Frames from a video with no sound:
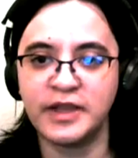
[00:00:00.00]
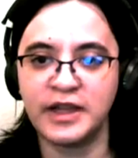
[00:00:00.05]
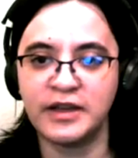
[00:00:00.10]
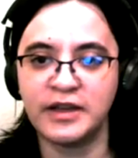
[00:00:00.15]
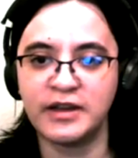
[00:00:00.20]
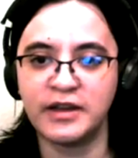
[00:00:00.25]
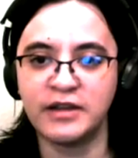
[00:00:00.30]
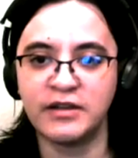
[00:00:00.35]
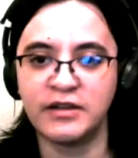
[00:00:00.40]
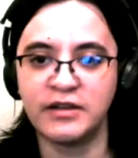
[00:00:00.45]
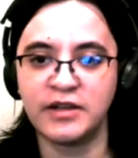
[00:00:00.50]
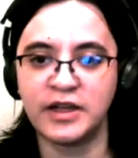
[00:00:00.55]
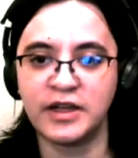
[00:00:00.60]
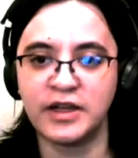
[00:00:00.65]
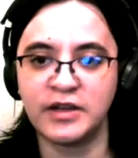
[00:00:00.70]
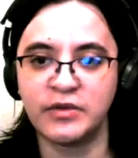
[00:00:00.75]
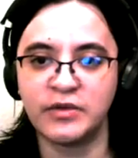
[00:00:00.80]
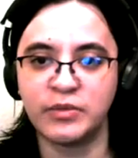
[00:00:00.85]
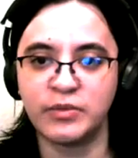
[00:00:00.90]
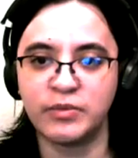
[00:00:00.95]
they did
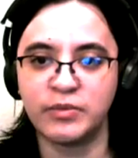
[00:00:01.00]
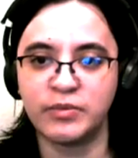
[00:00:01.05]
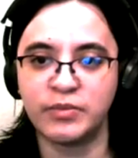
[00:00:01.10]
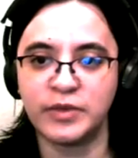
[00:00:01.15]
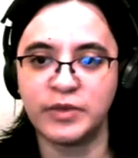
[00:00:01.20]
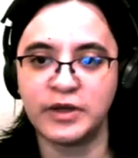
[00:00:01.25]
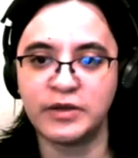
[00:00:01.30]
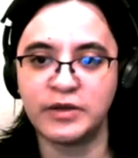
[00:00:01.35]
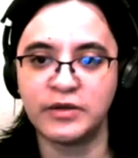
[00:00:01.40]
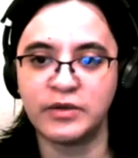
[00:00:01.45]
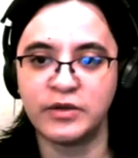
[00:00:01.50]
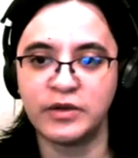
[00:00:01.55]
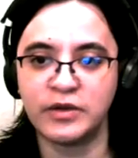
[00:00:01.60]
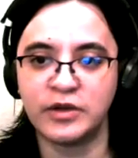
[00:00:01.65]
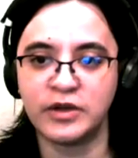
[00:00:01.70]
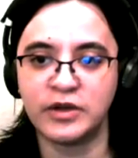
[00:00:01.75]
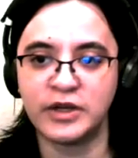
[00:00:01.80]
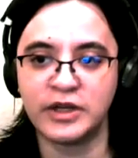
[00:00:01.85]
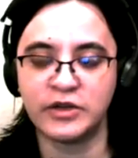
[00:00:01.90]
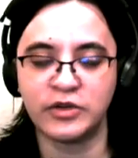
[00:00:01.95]
say they
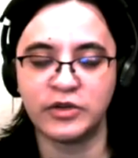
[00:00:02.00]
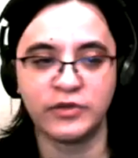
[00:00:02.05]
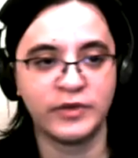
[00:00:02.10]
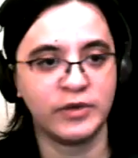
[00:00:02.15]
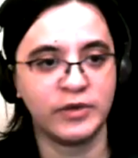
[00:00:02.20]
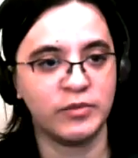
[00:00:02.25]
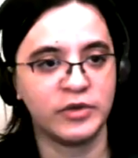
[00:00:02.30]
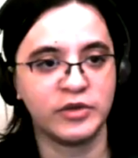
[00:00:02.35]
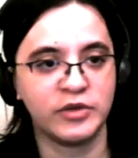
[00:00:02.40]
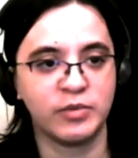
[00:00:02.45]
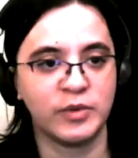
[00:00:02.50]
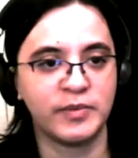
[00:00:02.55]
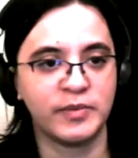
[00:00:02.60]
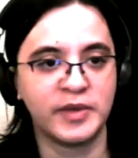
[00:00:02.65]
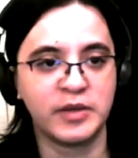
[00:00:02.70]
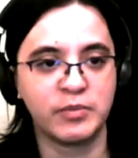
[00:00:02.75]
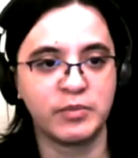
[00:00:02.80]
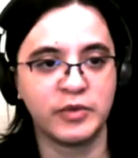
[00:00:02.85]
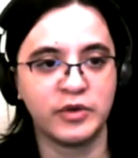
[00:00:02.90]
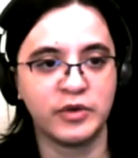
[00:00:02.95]
could interview multiple
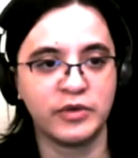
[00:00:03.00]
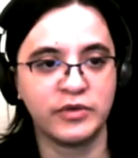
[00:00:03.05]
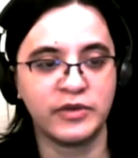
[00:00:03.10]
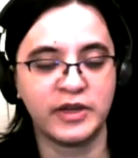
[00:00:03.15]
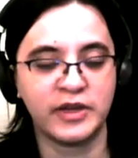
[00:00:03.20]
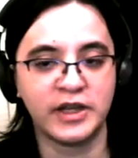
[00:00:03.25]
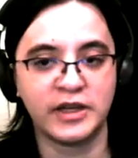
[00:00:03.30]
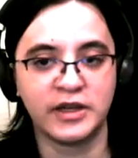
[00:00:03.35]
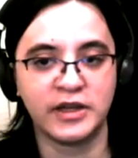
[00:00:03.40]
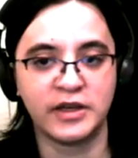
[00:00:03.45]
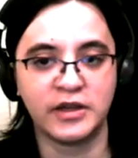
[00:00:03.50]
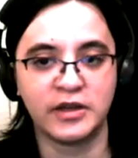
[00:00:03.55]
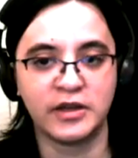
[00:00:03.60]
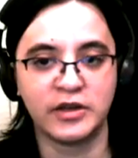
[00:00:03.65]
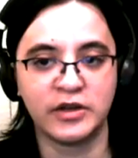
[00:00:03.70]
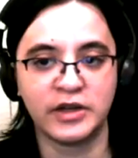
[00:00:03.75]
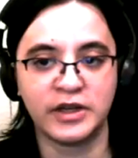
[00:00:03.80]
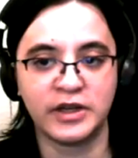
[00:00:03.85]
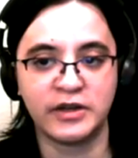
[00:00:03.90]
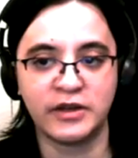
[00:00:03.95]
people to get a
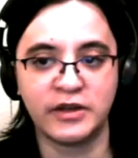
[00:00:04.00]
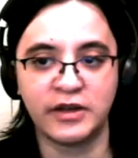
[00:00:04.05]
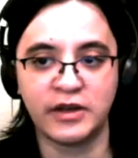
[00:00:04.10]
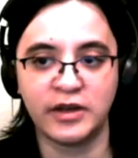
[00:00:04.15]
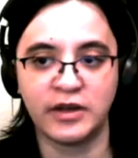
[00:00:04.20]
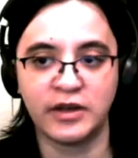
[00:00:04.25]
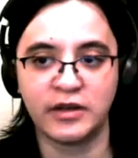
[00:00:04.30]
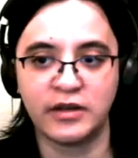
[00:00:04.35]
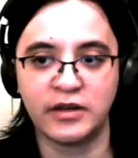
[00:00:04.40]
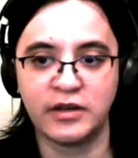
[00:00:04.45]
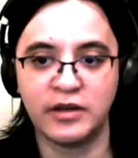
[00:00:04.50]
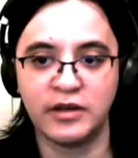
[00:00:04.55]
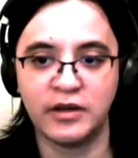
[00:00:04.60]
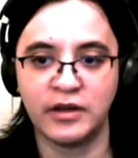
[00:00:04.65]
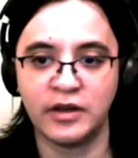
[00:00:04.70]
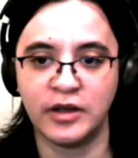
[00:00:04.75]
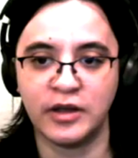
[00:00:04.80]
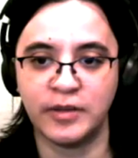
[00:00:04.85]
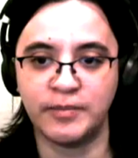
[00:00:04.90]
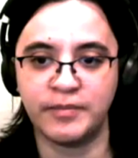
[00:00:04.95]
good idea.
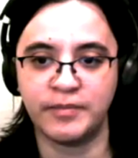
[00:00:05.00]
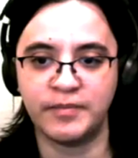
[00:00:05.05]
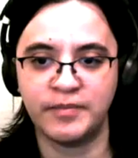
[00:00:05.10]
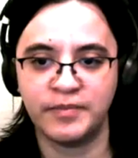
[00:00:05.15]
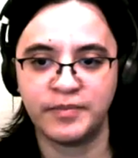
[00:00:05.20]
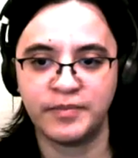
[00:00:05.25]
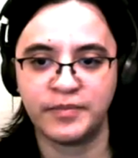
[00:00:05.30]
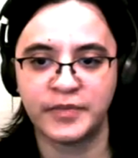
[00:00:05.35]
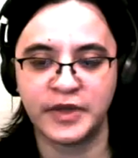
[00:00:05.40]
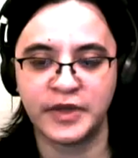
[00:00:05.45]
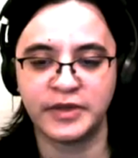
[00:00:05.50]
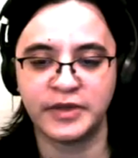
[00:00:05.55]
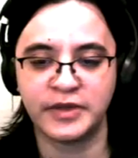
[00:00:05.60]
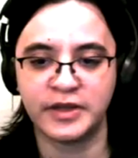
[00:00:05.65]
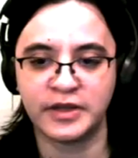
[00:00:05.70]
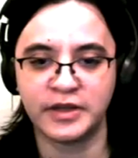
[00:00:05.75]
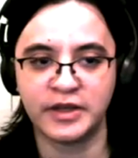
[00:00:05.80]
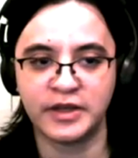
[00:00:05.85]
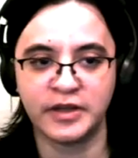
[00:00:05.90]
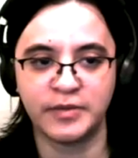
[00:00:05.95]
I
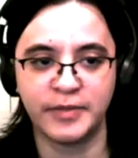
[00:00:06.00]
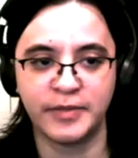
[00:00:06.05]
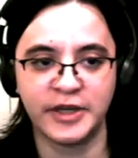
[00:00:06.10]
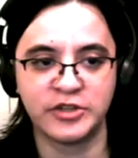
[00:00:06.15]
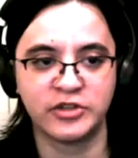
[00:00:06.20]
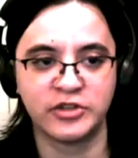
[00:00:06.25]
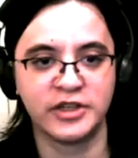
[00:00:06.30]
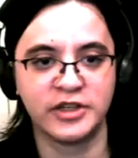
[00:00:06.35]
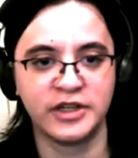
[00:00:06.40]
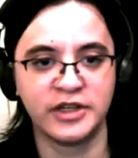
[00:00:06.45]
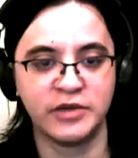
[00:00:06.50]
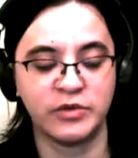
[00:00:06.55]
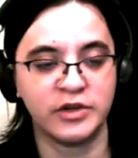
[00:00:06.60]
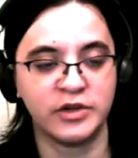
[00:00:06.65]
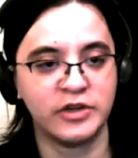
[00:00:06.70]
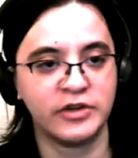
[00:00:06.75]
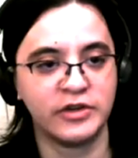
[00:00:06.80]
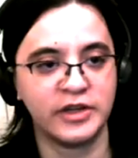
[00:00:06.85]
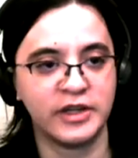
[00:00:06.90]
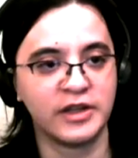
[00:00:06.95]
think like Patrick and I were
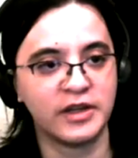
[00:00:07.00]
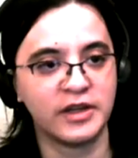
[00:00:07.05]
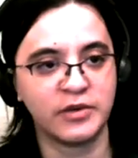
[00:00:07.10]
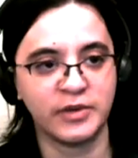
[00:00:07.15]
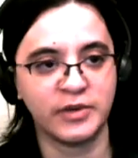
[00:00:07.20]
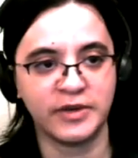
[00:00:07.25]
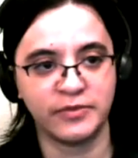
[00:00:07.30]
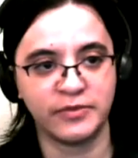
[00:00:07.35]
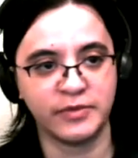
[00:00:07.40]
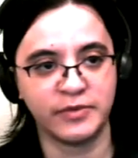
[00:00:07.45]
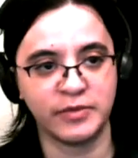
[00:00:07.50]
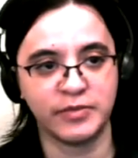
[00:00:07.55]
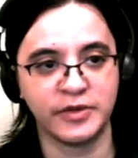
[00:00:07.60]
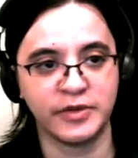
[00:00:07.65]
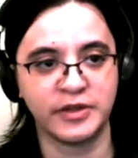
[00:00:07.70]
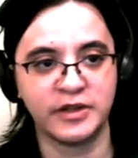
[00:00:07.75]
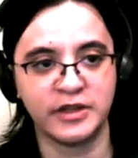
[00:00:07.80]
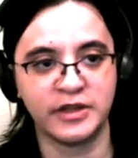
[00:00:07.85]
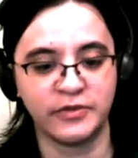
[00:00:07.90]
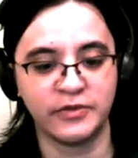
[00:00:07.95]
noting like we have
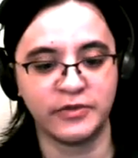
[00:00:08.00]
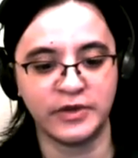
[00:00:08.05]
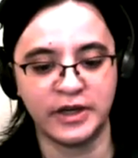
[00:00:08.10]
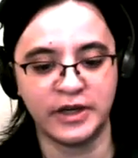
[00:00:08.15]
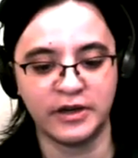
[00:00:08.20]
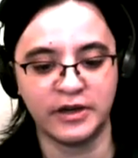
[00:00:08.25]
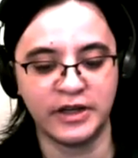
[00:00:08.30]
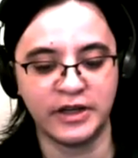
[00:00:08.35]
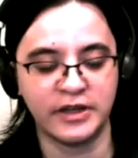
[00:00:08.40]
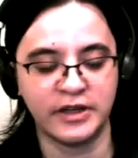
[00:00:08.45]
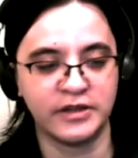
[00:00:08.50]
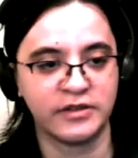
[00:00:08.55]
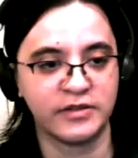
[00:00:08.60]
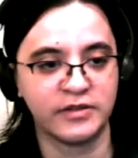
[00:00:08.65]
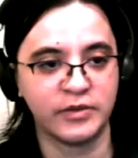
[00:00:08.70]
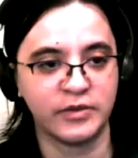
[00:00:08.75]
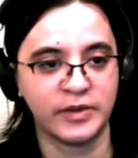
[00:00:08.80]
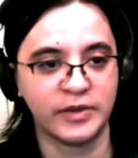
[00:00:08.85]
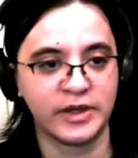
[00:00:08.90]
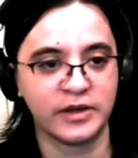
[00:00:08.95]
completely different areas
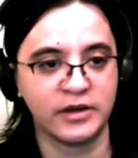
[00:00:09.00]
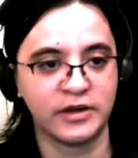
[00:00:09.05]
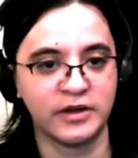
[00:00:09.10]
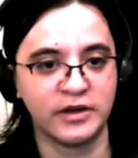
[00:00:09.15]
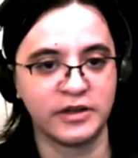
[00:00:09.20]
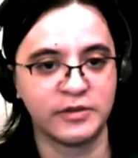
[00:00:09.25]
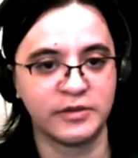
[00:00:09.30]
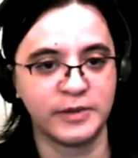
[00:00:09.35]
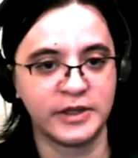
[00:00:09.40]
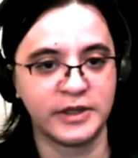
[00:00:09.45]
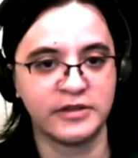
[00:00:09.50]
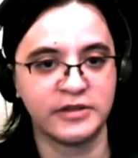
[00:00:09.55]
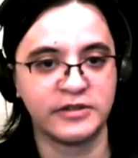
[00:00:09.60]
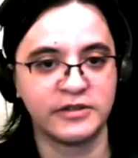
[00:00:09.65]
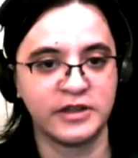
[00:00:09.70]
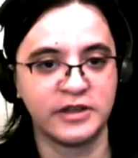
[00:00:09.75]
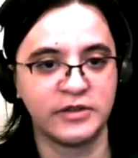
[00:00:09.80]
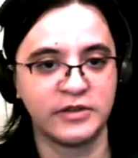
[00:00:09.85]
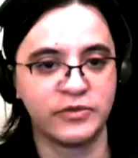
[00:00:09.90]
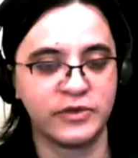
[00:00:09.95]
that we are
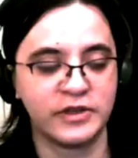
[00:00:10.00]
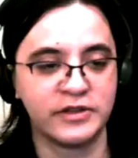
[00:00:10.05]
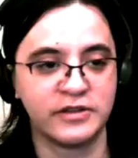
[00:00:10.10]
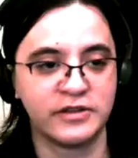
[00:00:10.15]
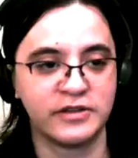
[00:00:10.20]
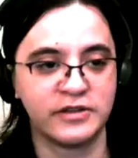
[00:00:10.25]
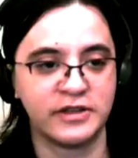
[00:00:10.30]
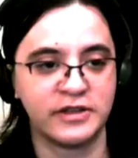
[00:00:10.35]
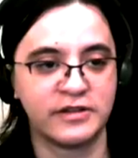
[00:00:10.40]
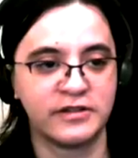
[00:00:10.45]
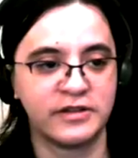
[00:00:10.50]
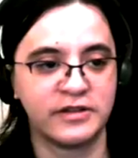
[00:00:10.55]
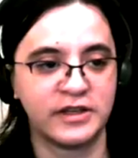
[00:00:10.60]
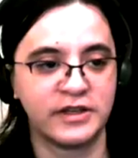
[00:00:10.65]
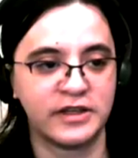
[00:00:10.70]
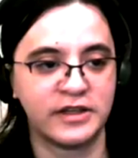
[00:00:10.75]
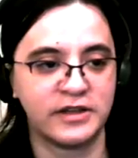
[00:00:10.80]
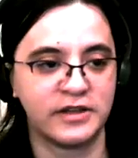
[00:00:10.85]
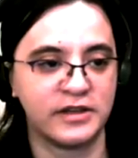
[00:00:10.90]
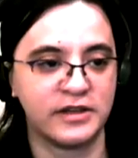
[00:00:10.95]
experienced in, for instance,
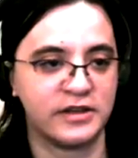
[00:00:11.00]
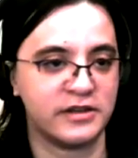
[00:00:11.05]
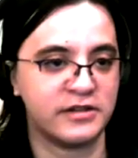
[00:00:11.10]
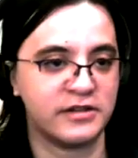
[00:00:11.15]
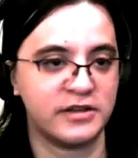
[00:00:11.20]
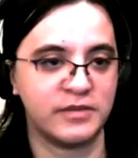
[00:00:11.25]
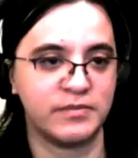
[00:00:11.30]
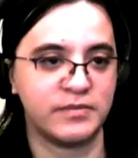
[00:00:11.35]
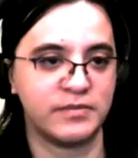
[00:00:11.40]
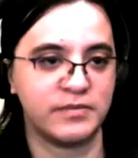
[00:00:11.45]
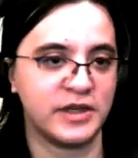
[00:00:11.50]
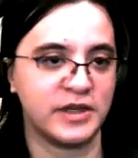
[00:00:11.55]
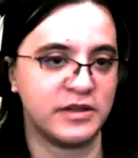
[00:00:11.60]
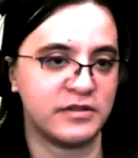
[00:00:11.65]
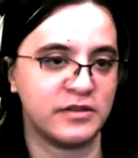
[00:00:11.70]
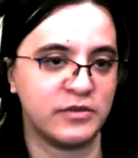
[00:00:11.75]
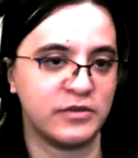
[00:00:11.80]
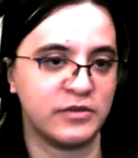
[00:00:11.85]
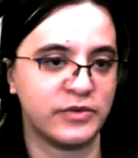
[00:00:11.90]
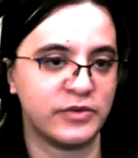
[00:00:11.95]
and same I
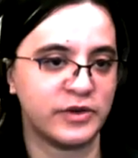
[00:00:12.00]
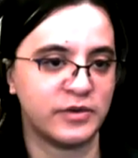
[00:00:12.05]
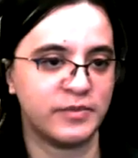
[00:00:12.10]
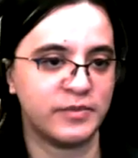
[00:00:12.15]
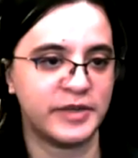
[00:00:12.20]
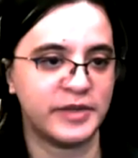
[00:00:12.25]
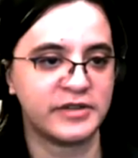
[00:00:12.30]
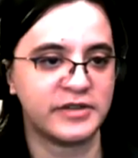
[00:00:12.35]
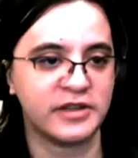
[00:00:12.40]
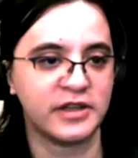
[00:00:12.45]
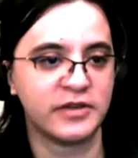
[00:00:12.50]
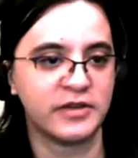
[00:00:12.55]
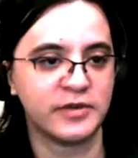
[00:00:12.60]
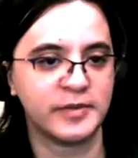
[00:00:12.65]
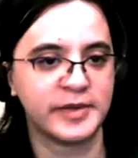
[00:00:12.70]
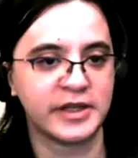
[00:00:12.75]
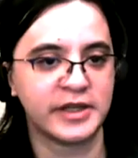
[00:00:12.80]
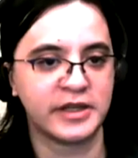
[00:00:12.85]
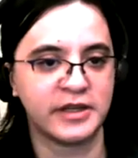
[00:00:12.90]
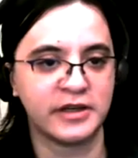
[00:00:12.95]
assume for basically
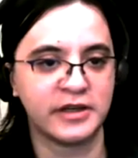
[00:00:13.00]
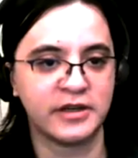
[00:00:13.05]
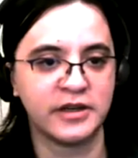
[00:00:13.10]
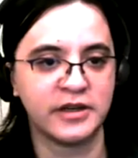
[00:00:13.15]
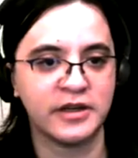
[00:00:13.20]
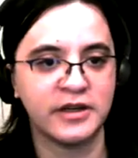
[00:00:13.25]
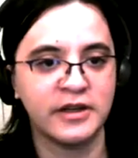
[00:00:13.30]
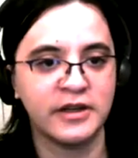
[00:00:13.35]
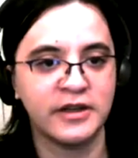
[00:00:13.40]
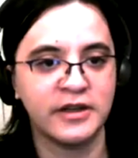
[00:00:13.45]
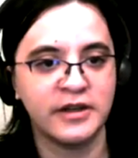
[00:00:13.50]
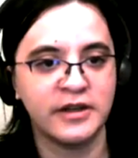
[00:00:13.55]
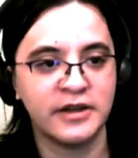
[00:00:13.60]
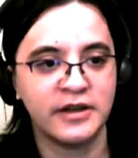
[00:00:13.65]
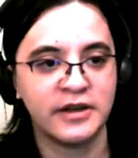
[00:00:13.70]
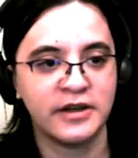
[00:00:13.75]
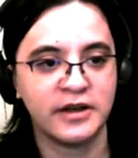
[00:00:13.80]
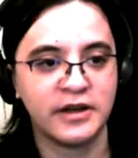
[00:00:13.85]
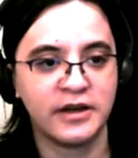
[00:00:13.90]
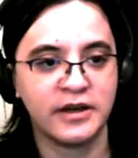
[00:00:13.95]
everybody here.
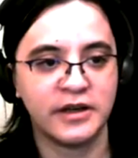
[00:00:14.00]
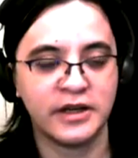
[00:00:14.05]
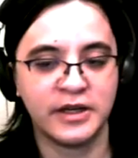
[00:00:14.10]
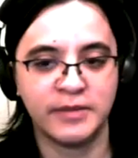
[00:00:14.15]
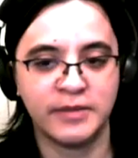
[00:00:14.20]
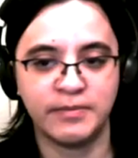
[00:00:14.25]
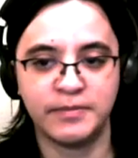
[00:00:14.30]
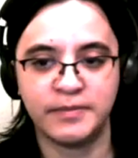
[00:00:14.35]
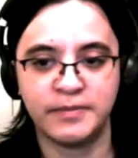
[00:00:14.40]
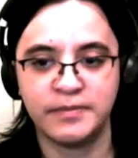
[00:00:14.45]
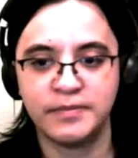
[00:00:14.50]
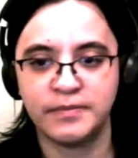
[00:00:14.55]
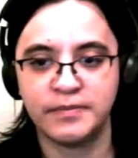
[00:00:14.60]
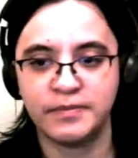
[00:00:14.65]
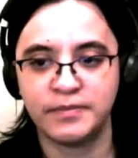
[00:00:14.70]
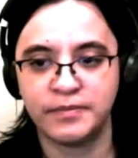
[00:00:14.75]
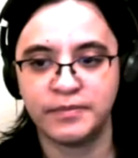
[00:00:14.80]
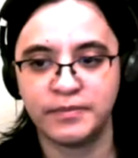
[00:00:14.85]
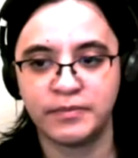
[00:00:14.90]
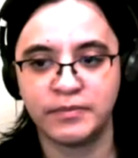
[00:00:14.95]

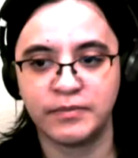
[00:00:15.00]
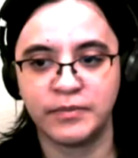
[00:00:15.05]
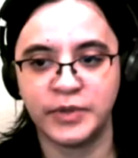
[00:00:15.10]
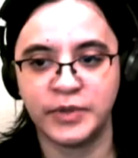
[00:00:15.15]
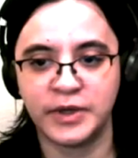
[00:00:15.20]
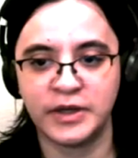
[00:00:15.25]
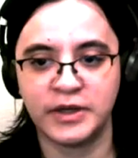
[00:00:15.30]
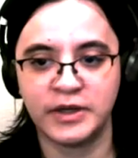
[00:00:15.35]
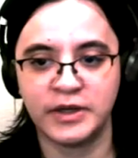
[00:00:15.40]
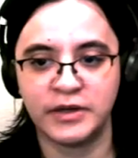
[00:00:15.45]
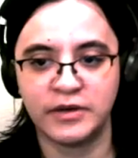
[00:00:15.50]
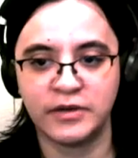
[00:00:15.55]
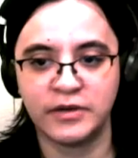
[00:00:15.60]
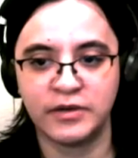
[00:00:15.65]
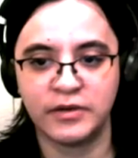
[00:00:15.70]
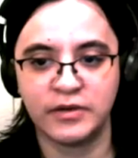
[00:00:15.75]
But